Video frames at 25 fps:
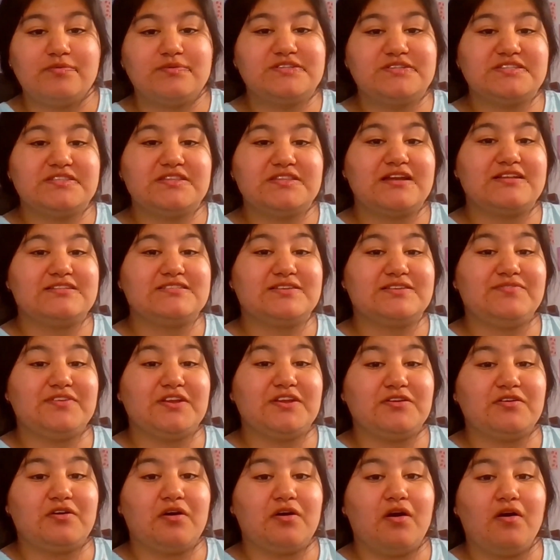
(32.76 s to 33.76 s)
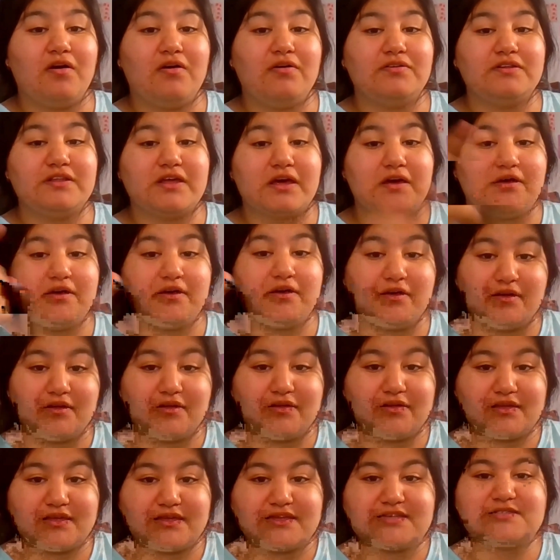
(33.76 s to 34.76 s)
The reason that it's even called a
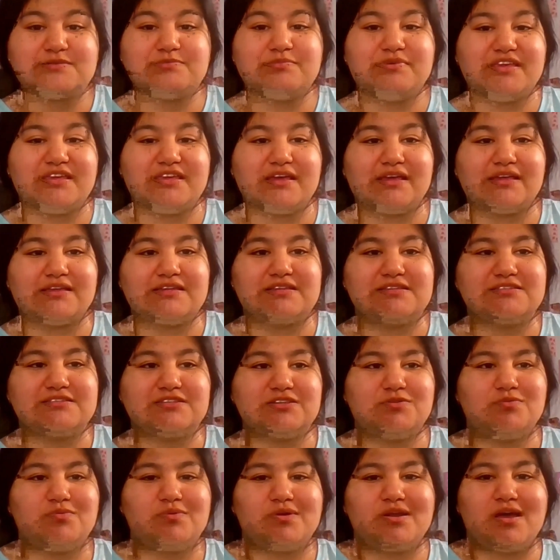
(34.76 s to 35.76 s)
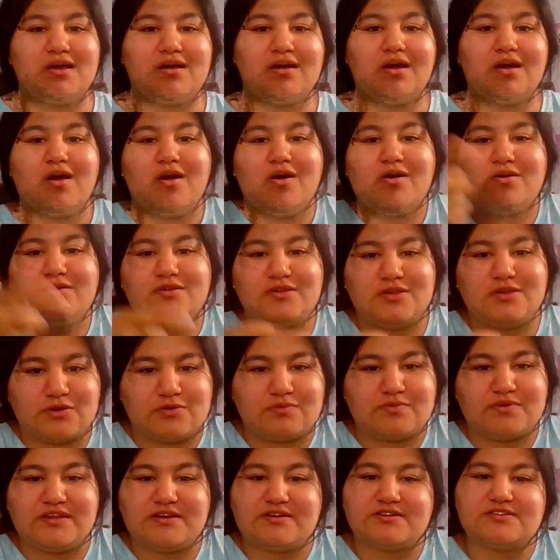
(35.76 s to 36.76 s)
hook is because you want to hook
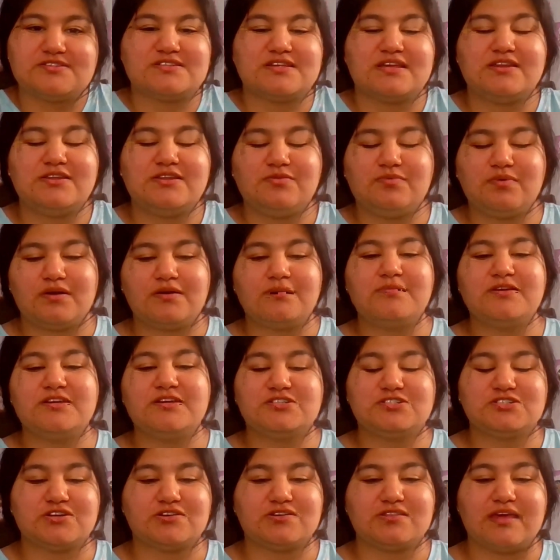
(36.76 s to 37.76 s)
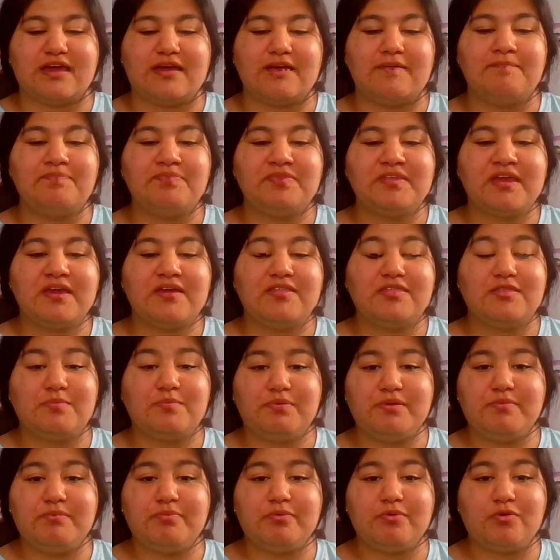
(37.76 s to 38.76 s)
your readers and you want to make sure that
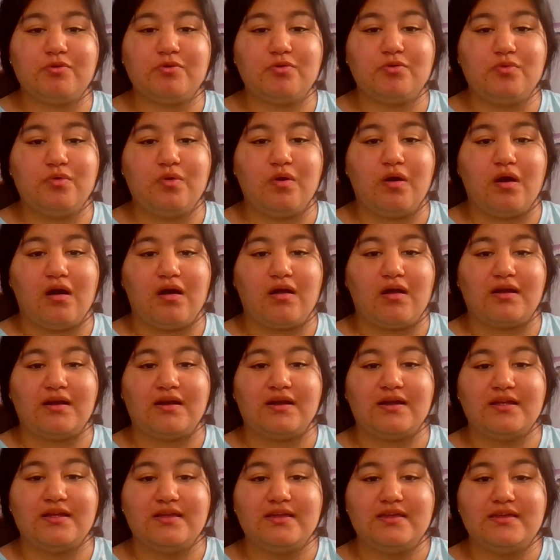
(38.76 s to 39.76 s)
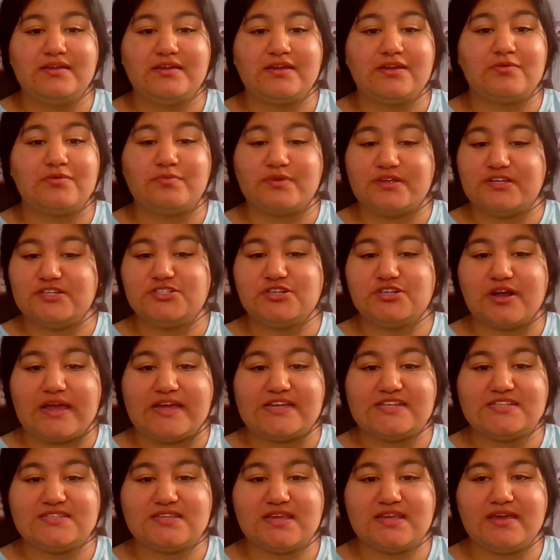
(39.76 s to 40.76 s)
the people who are going to read your
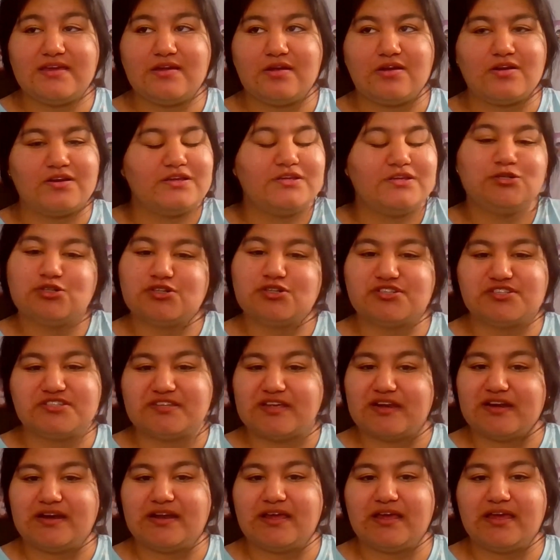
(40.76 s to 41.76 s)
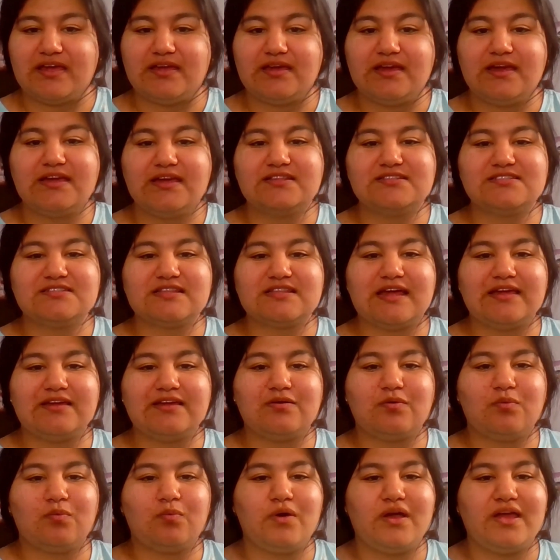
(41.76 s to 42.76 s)
essay are interested in it. It's
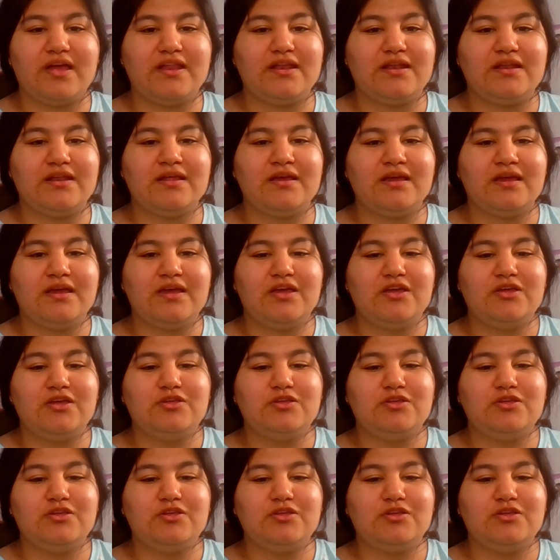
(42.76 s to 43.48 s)
like when